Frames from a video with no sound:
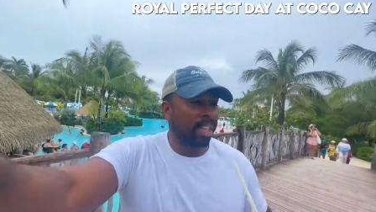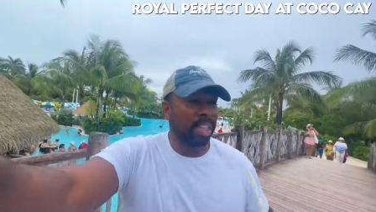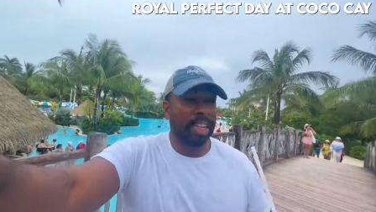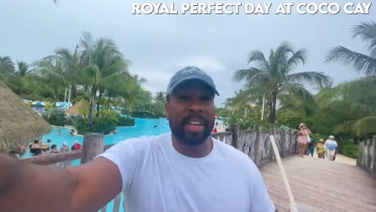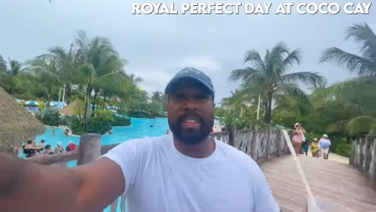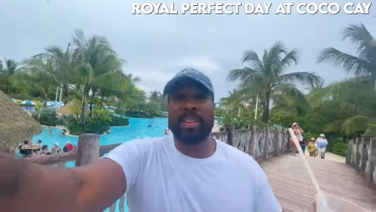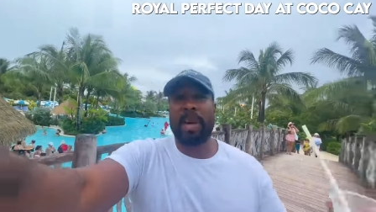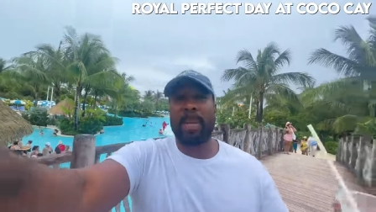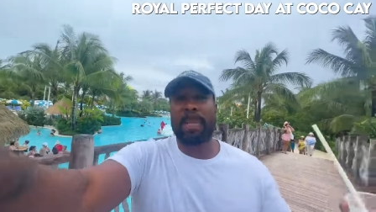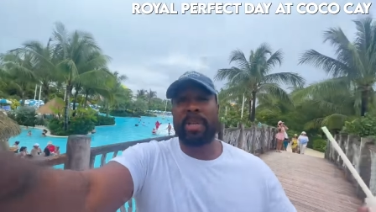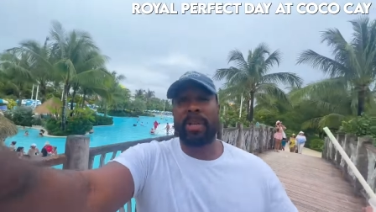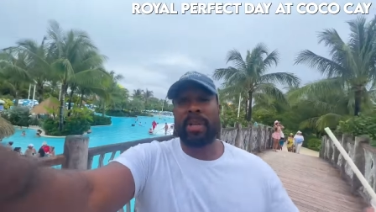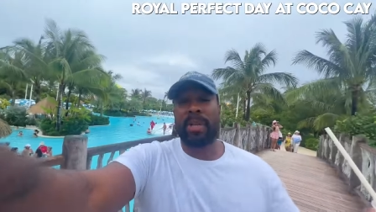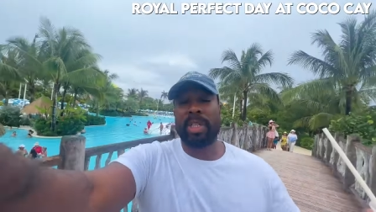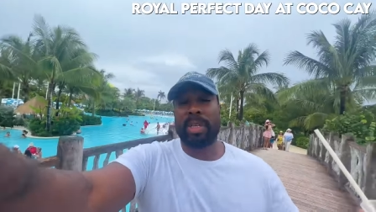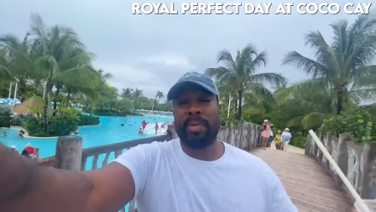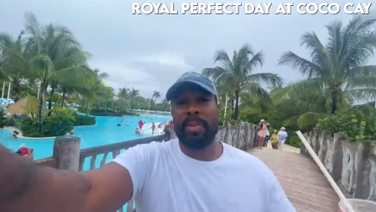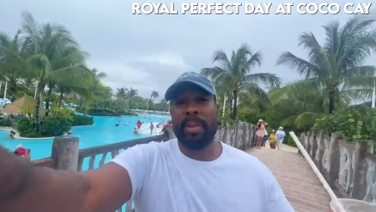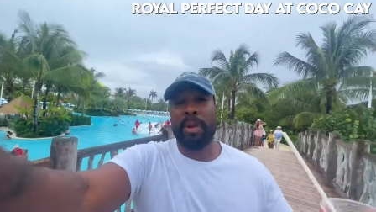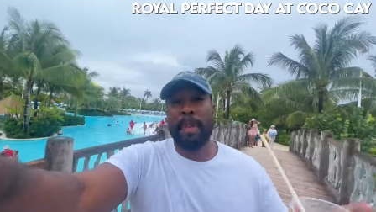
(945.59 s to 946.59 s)
tons of
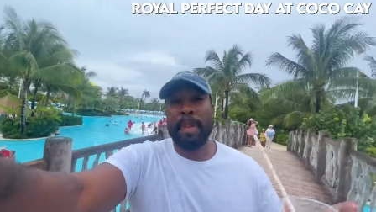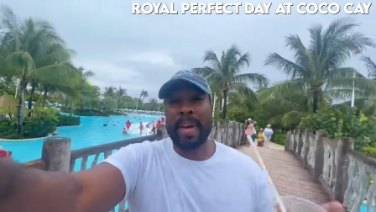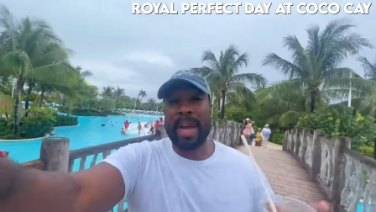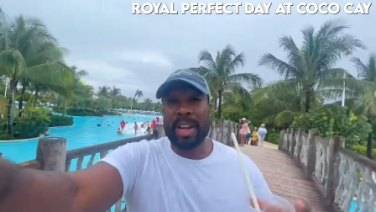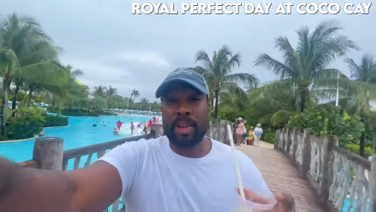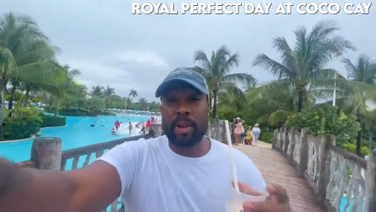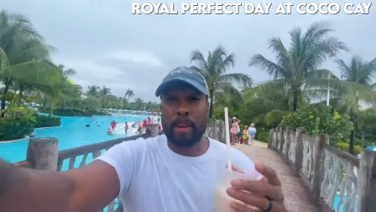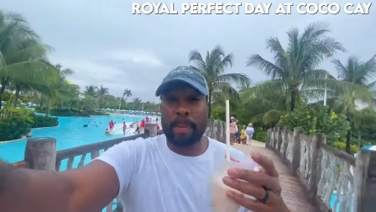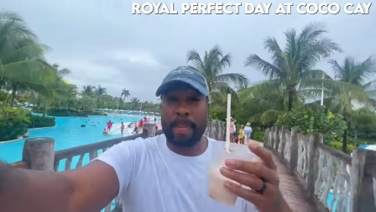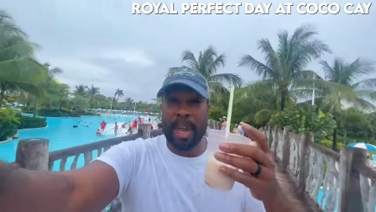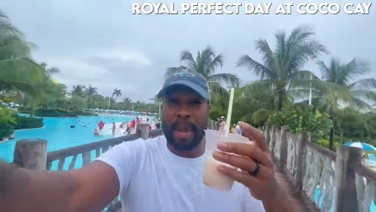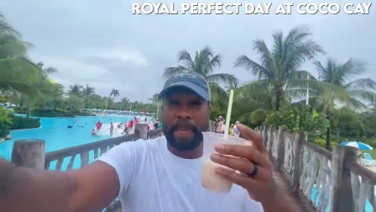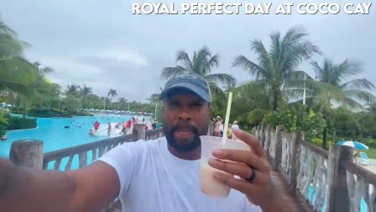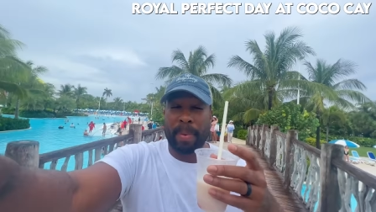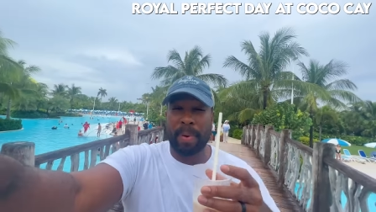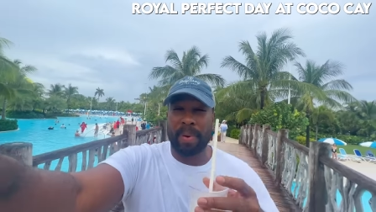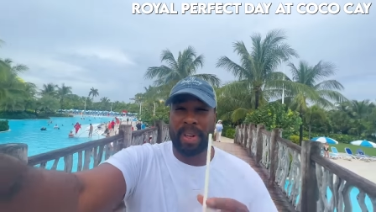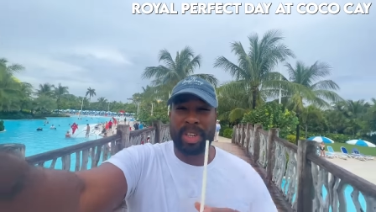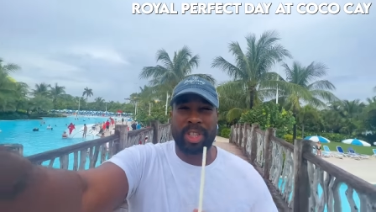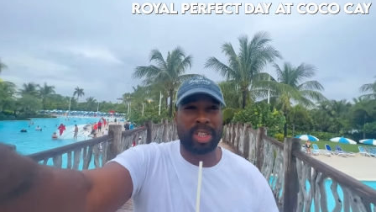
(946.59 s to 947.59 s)
opportunities for you to meet new
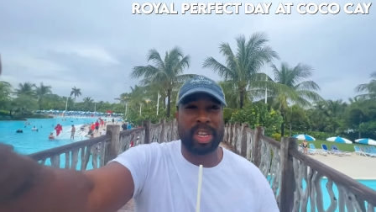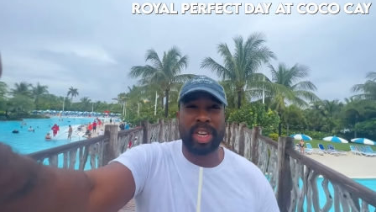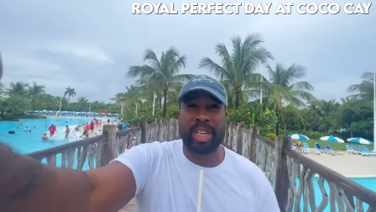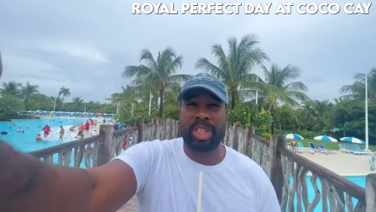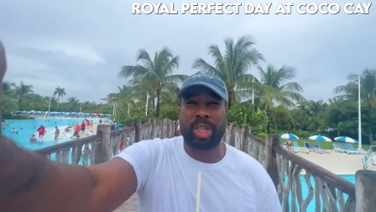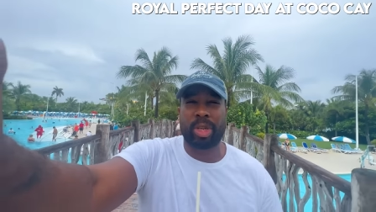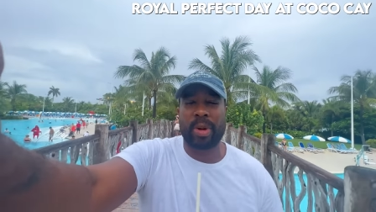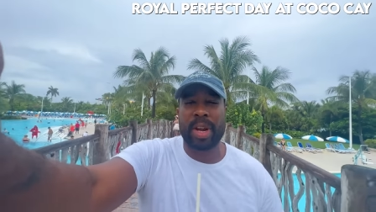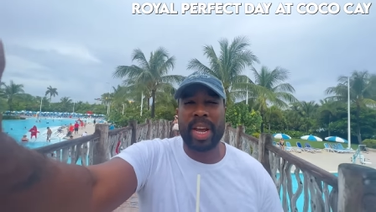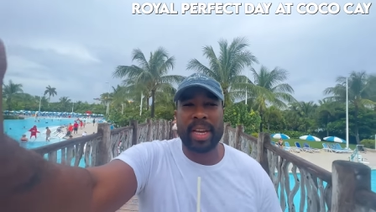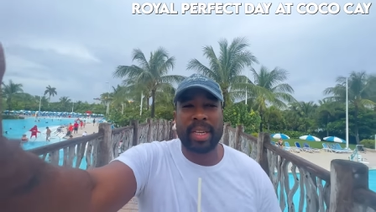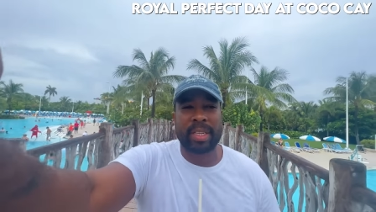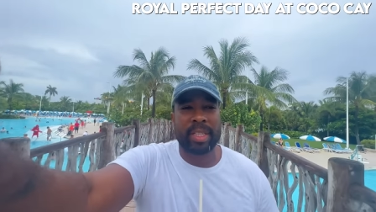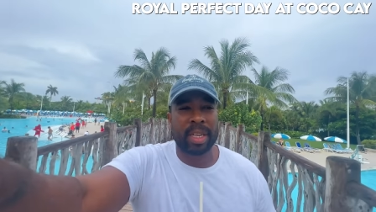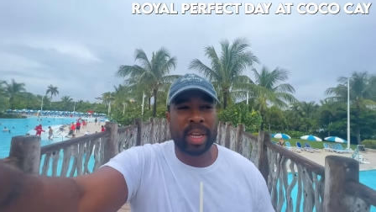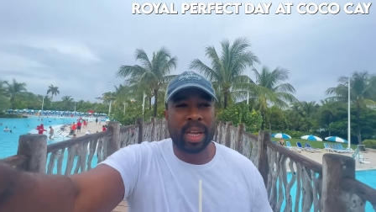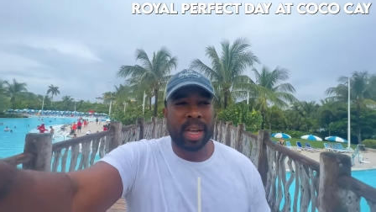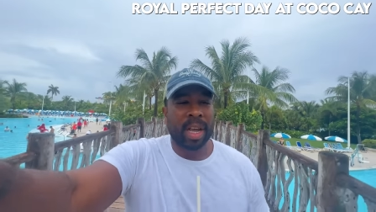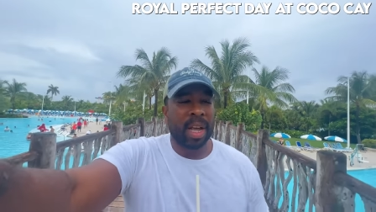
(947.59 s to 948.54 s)
people. There's good drinks.